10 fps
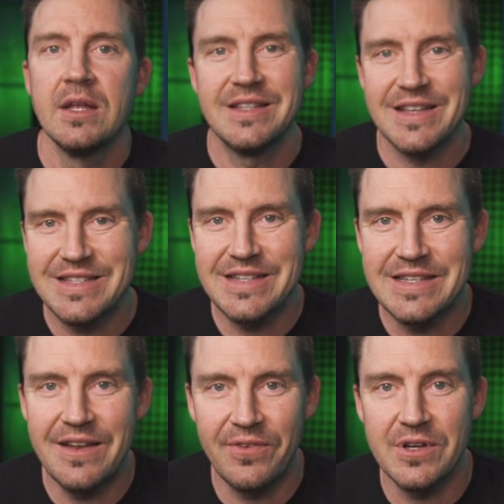Does this
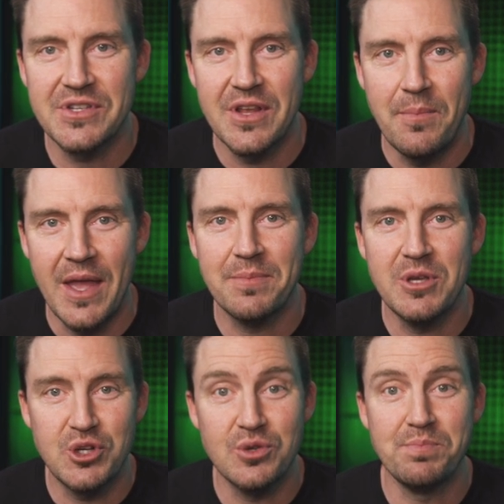difference make
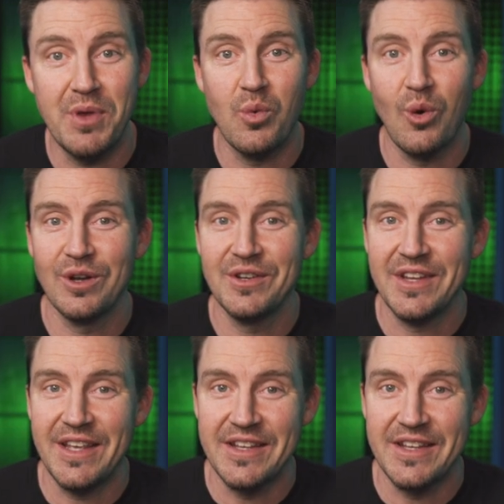me choose Bitwarden